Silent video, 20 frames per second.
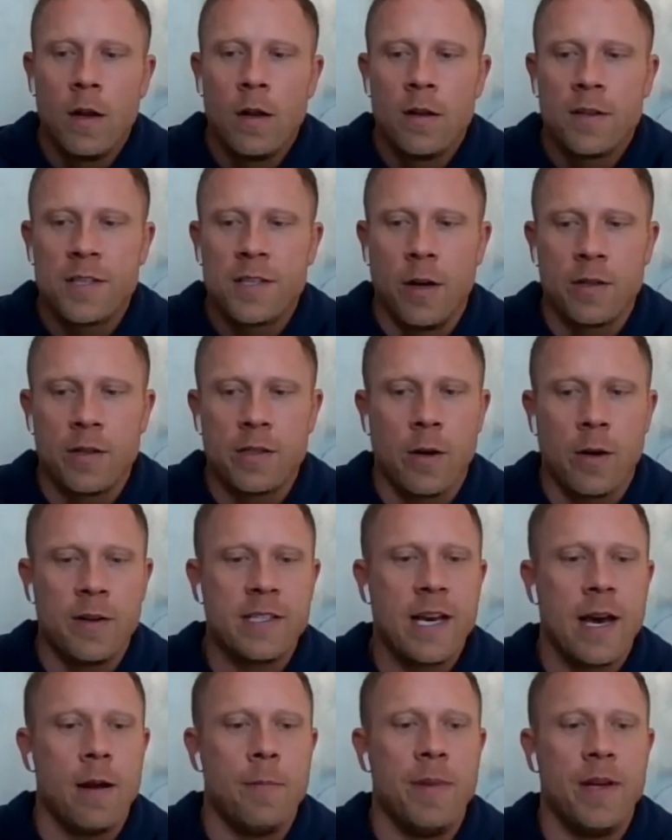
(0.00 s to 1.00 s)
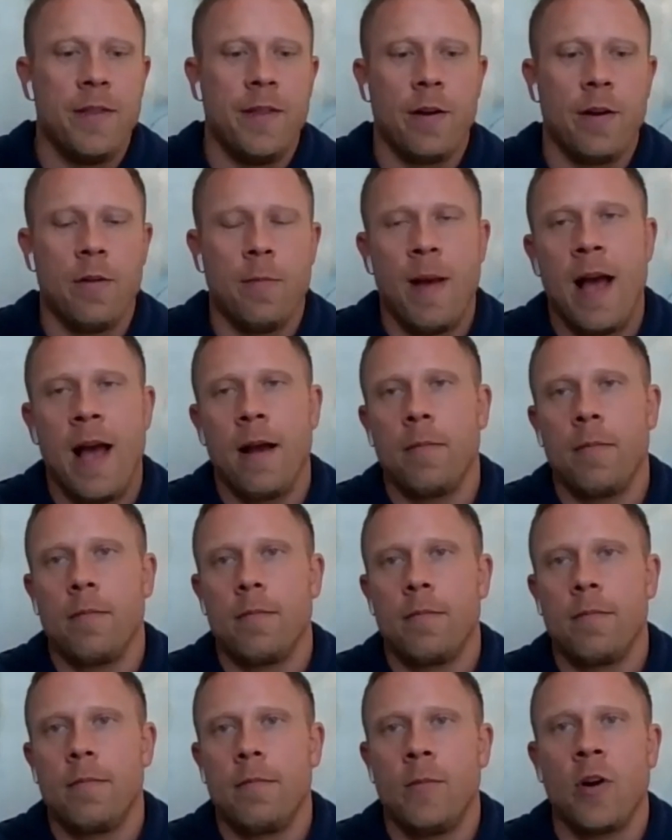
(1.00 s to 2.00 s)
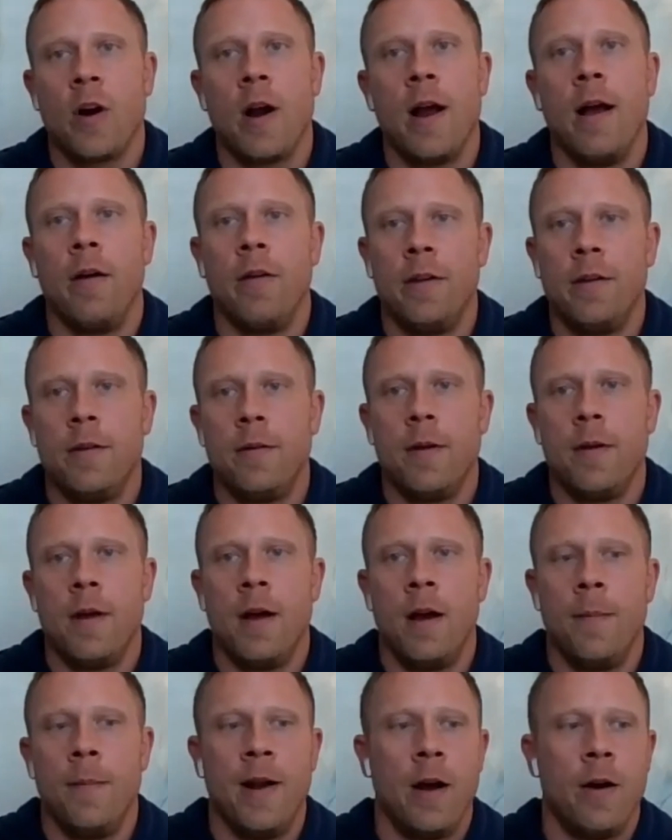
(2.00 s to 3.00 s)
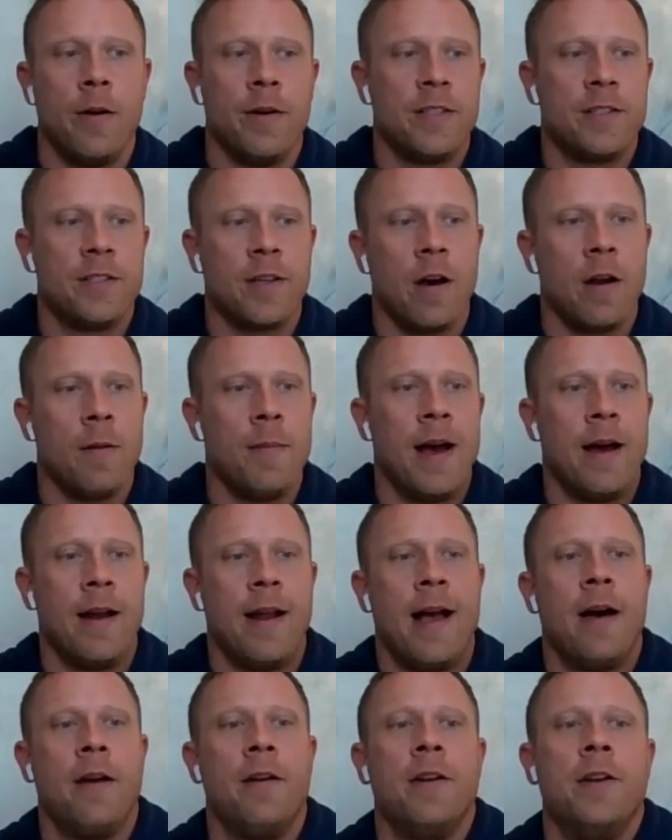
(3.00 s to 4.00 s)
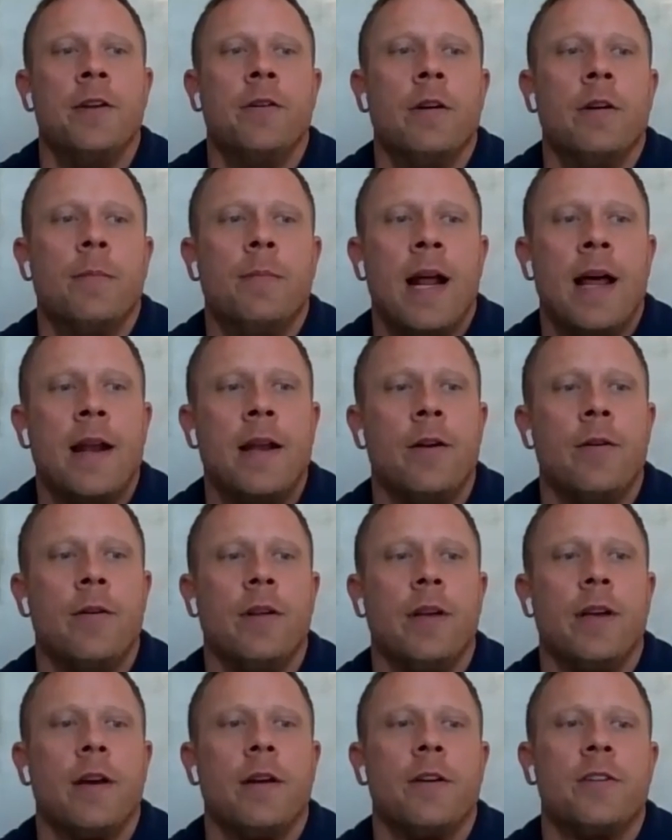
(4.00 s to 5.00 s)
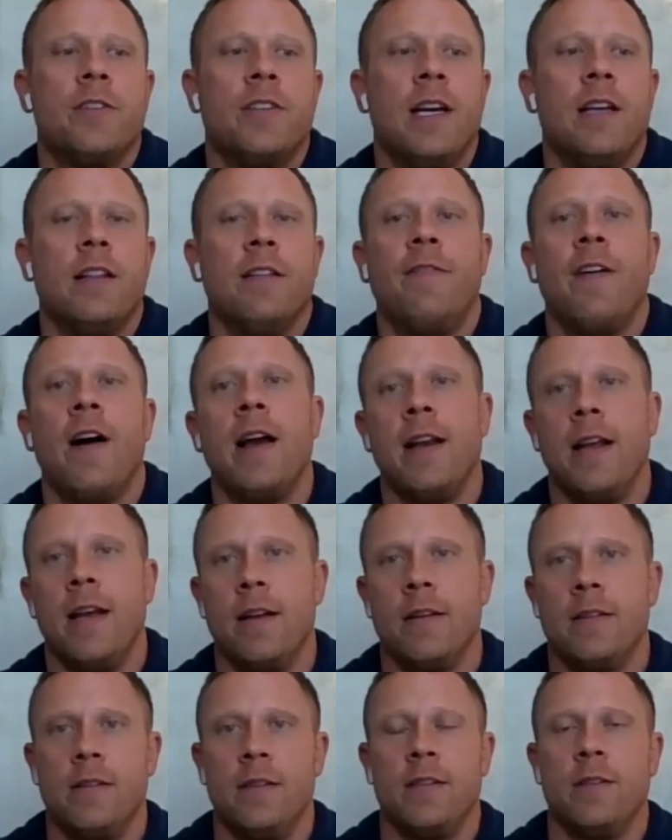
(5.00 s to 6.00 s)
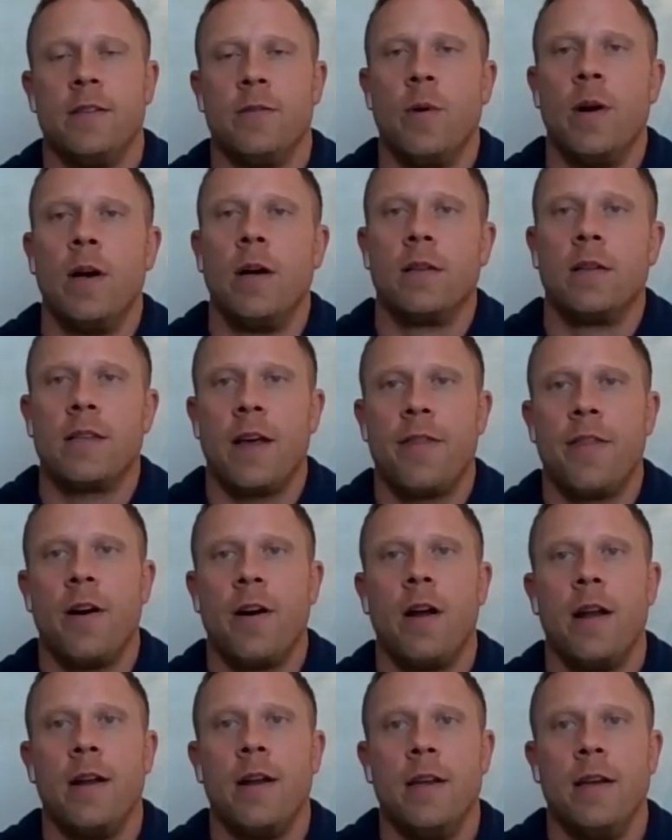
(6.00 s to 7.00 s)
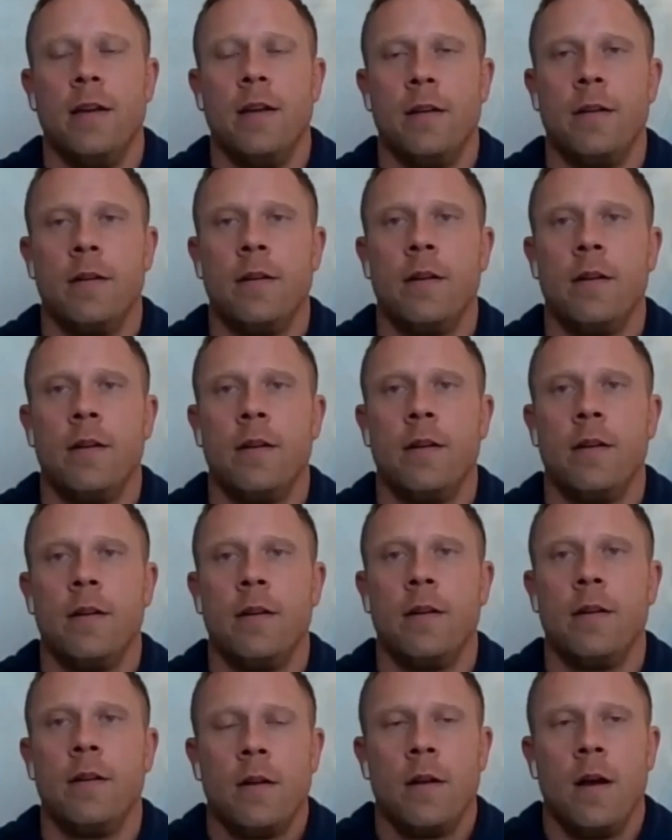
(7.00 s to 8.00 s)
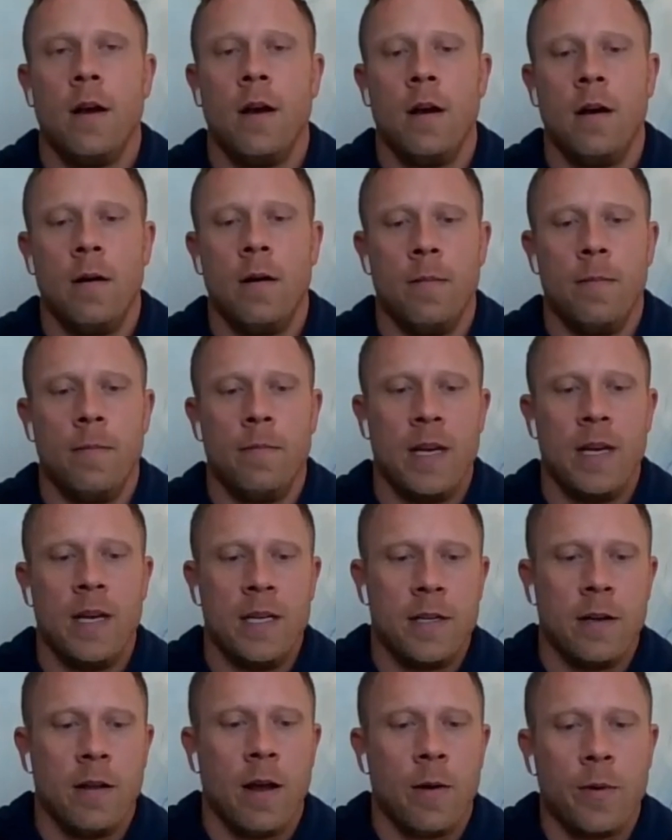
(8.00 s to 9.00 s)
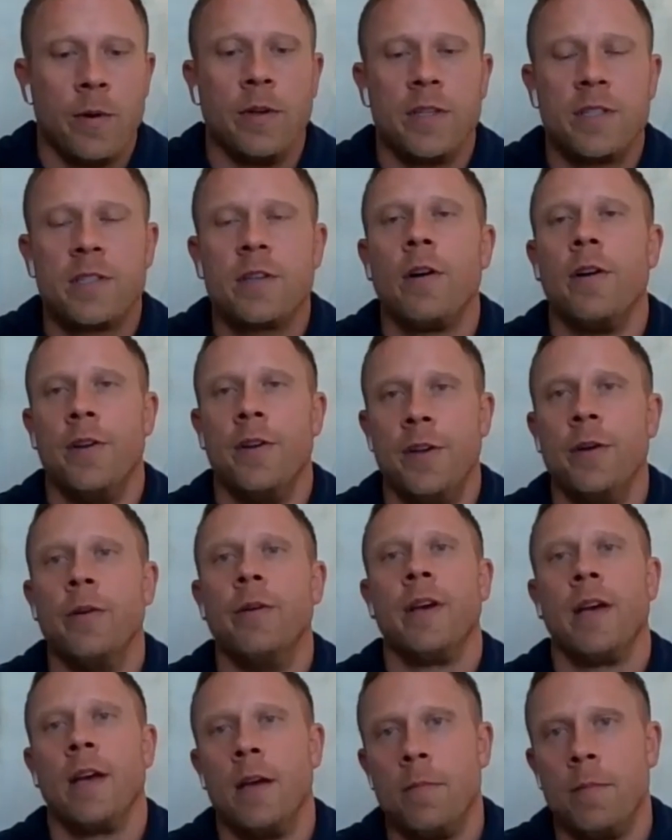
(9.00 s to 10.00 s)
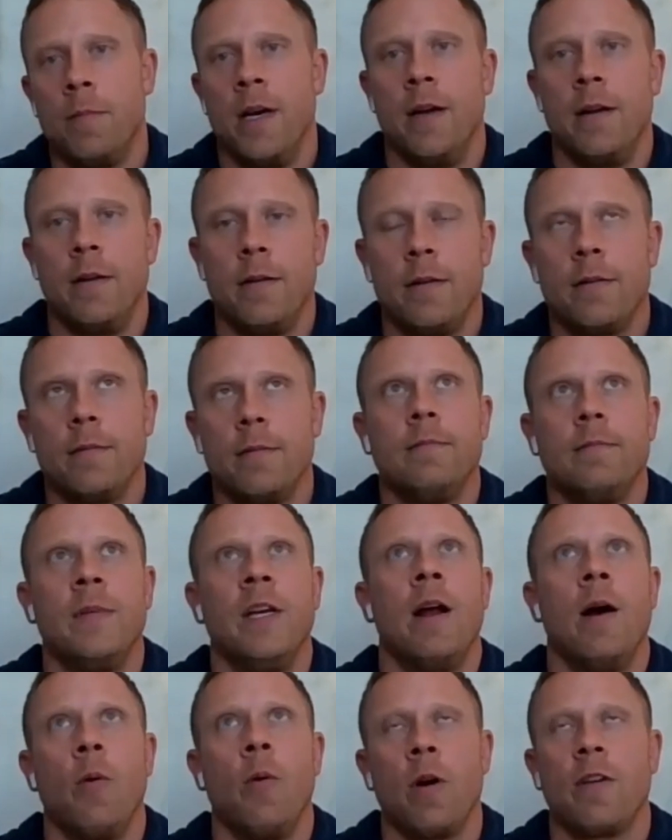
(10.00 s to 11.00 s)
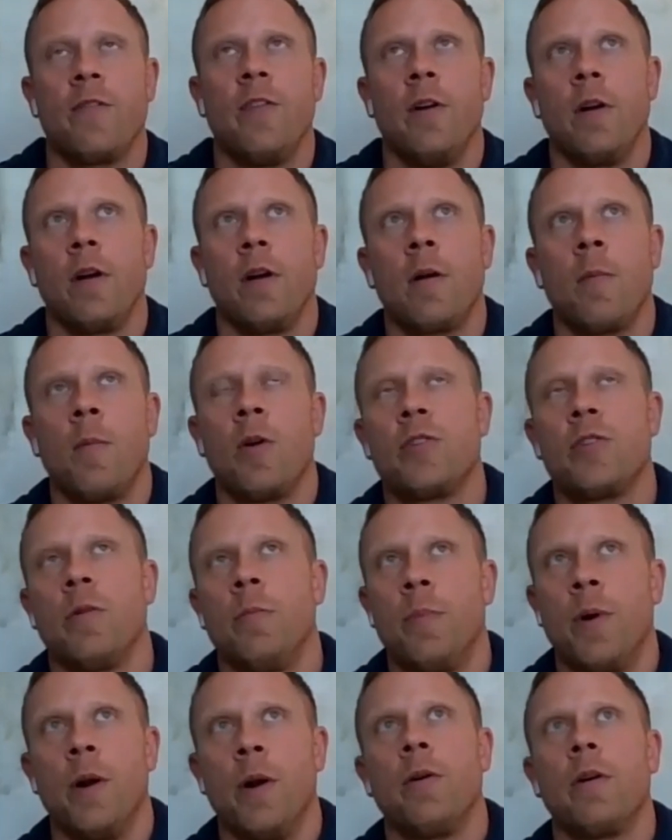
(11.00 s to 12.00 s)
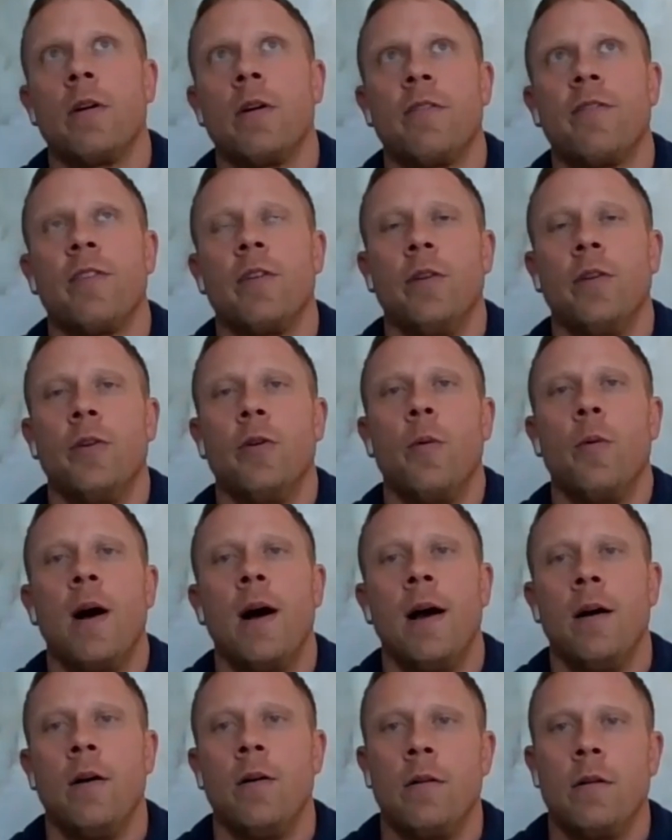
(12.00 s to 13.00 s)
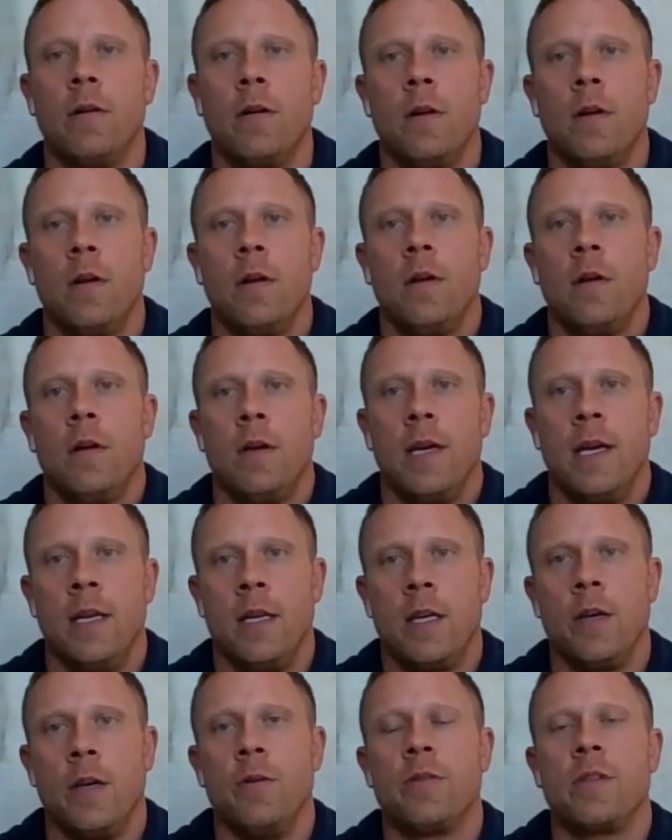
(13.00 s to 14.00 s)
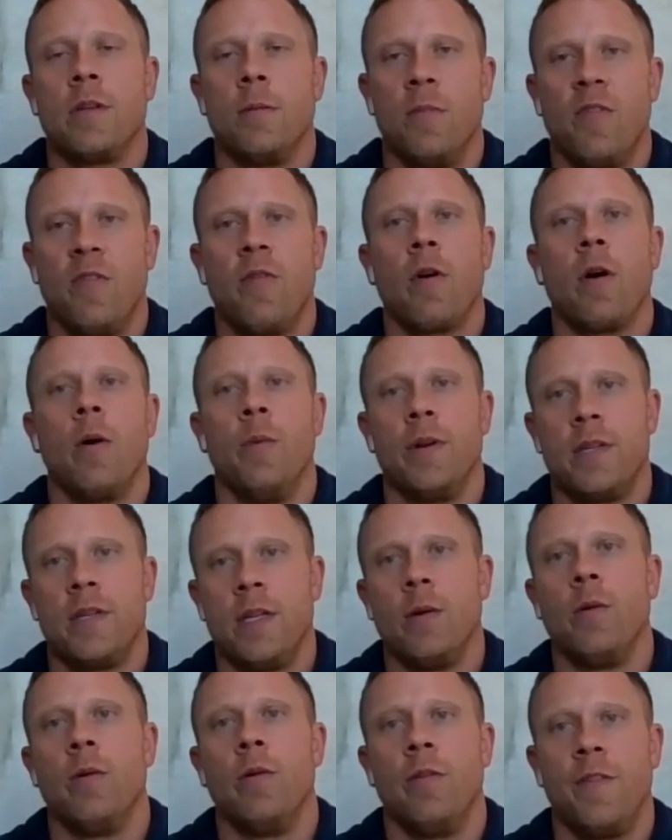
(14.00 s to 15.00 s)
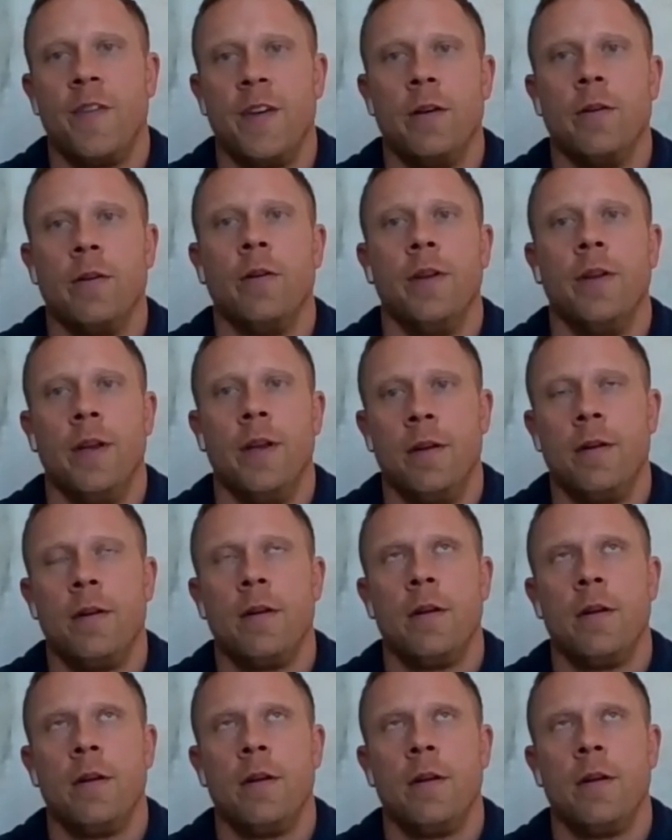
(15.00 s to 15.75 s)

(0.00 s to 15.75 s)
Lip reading: So it's always kind of been there in the background. And I always thought about how to do it, but I didn't really understand the finances as well as I thought I did until I really started doing it. But, I worked for a commercial broker for a little while in Houston before I went to the oil field, and